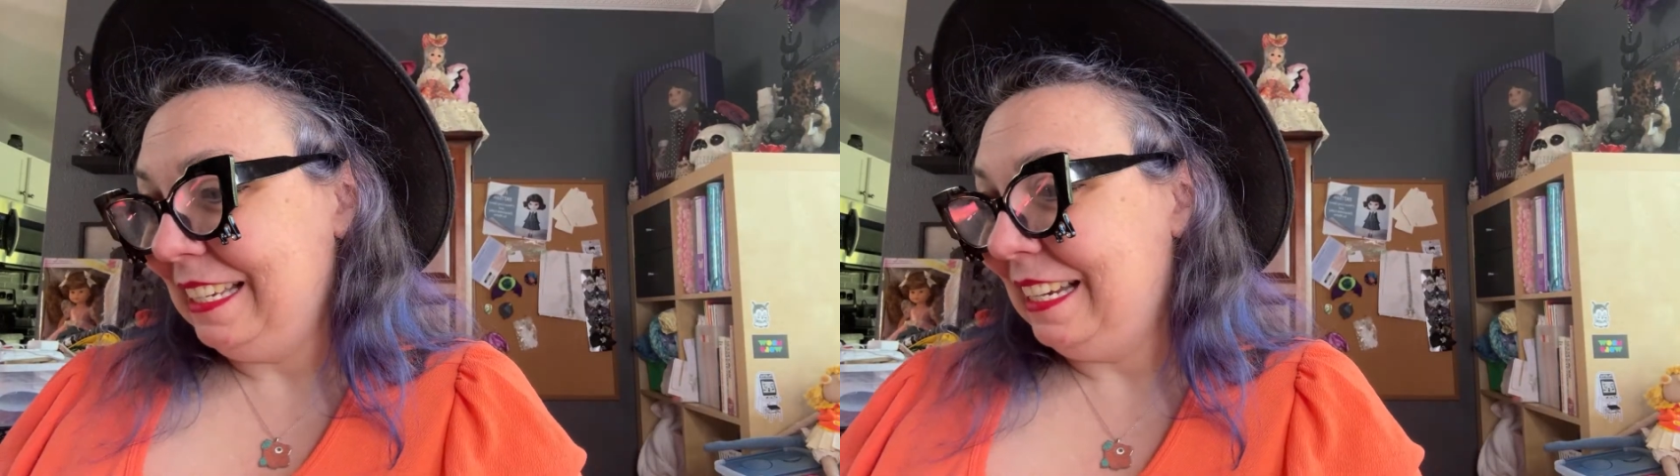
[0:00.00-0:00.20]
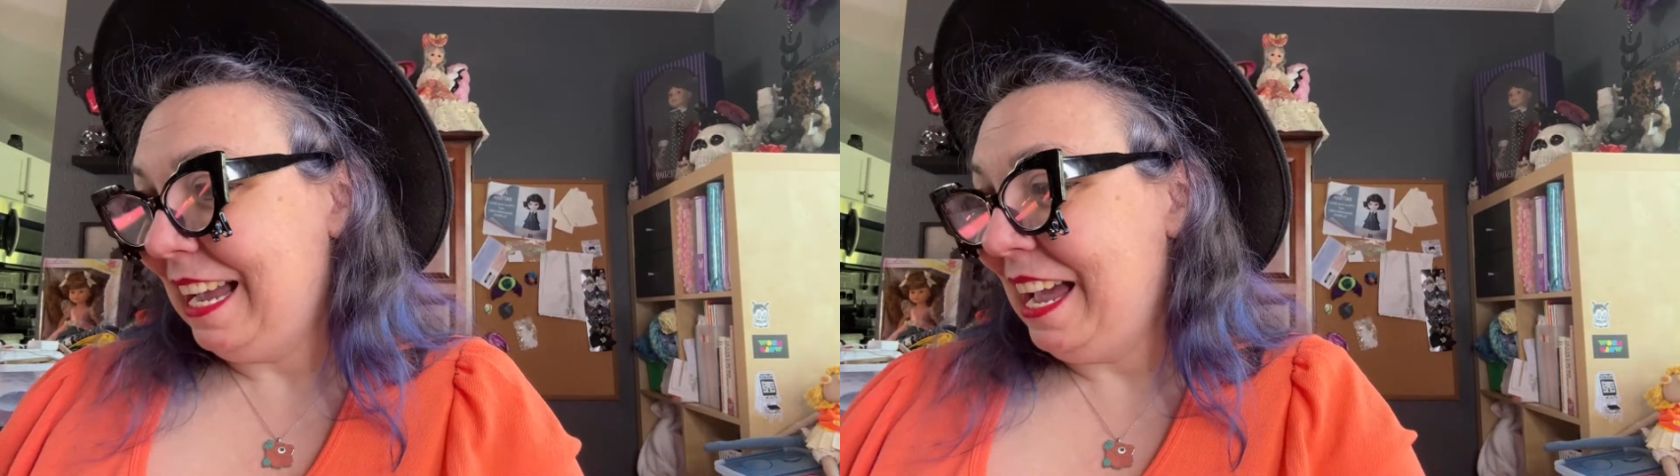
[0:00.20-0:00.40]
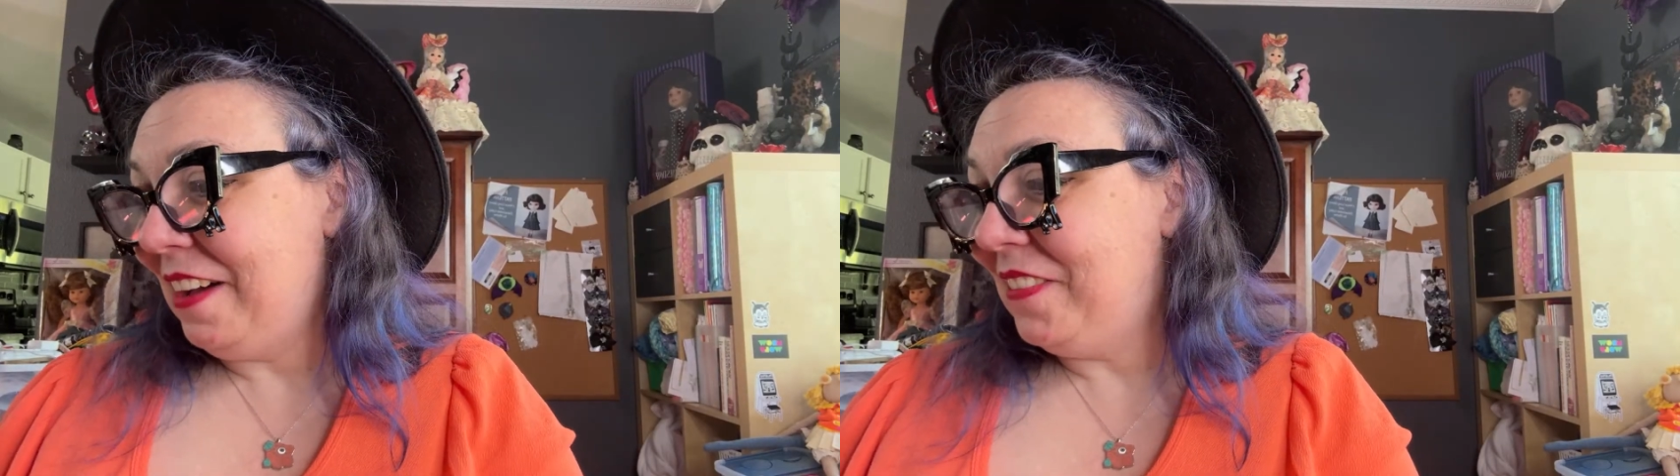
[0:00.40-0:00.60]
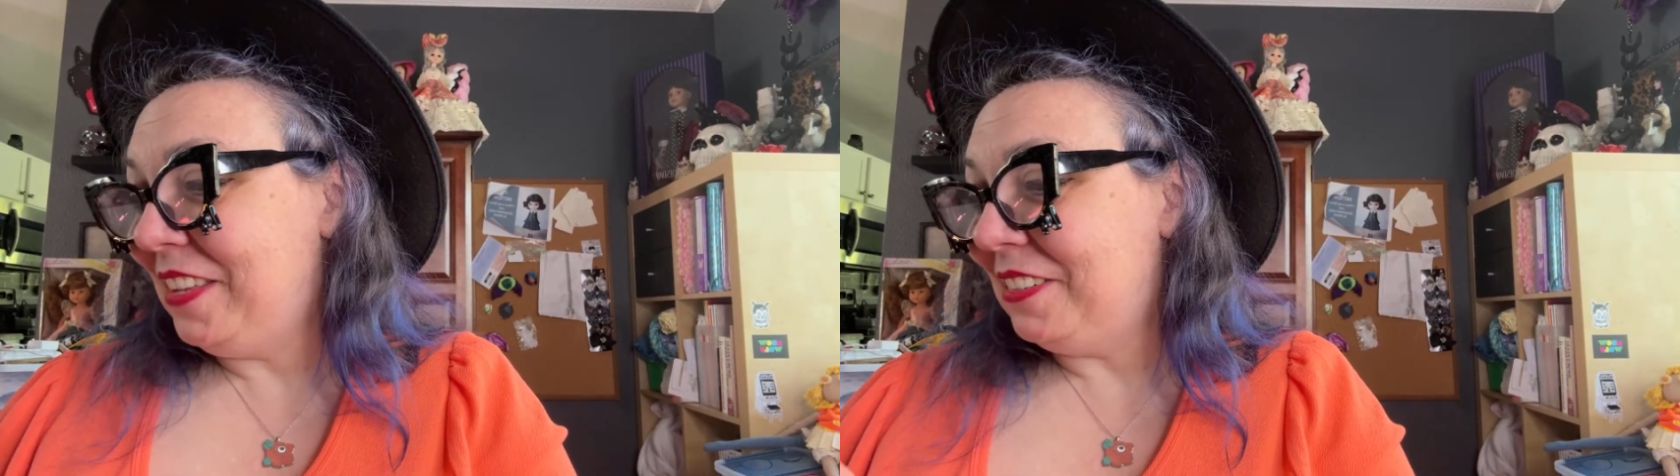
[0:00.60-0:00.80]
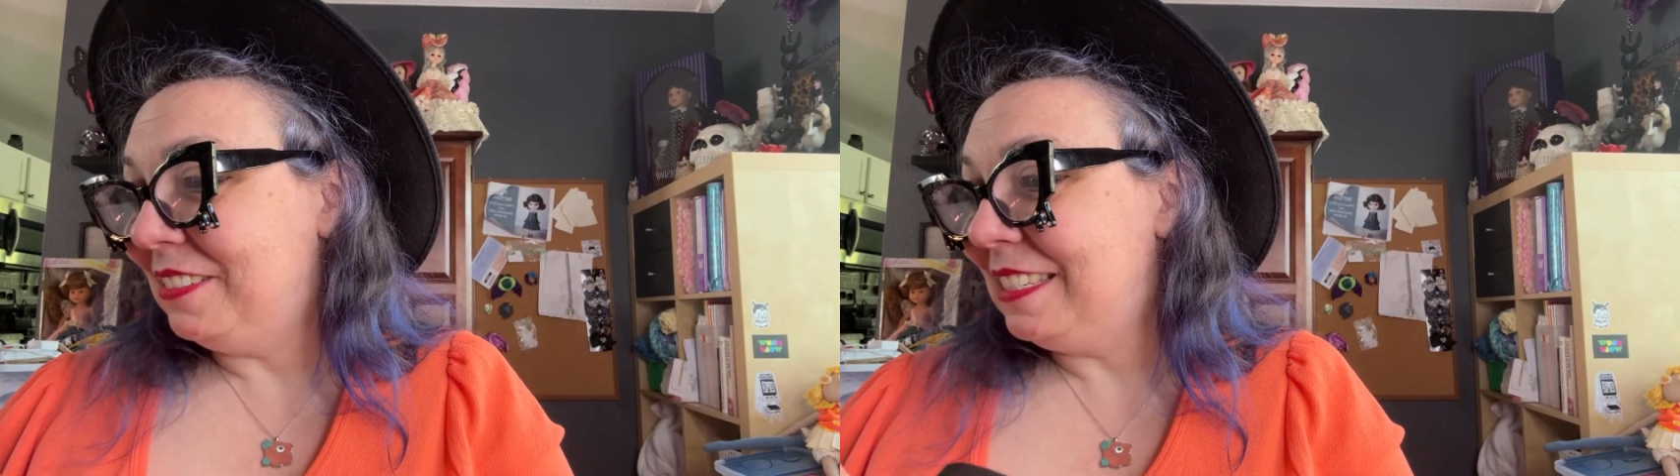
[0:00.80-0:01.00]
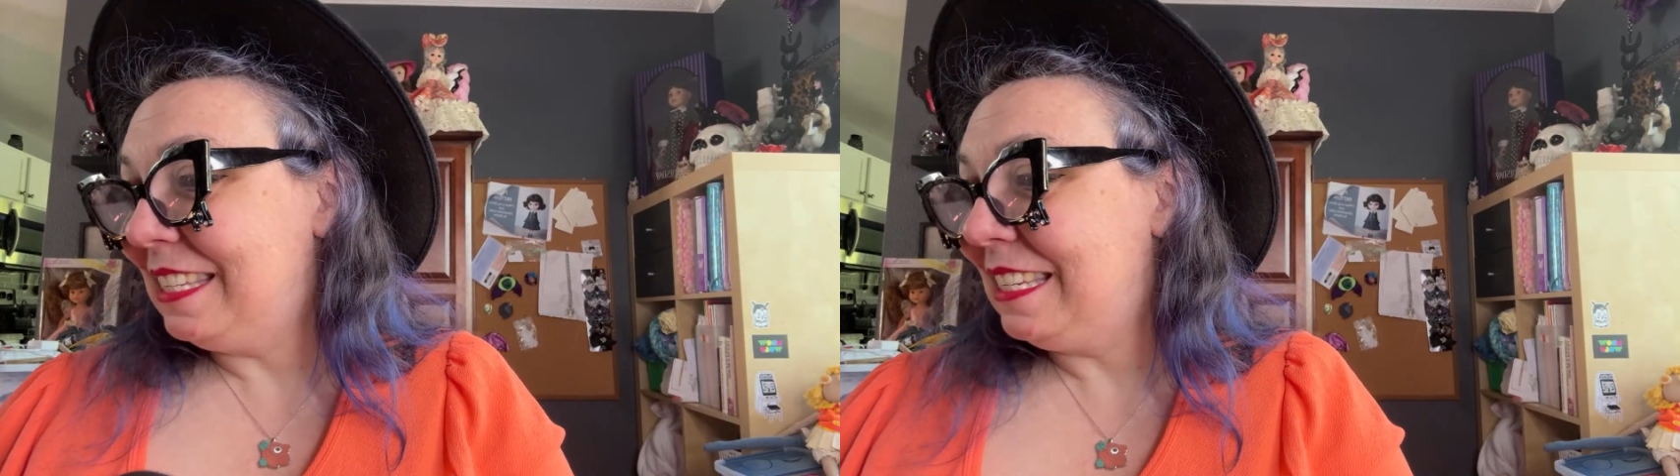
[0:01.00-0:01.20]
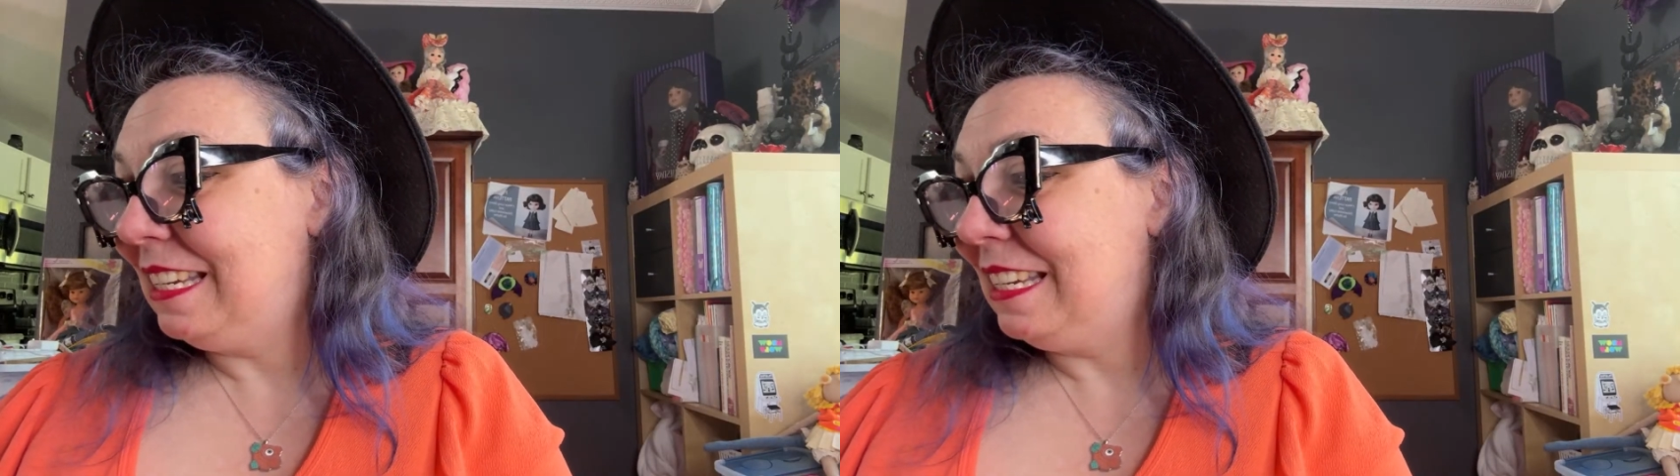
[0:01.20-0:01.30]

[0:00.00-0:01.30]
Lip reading: I have those.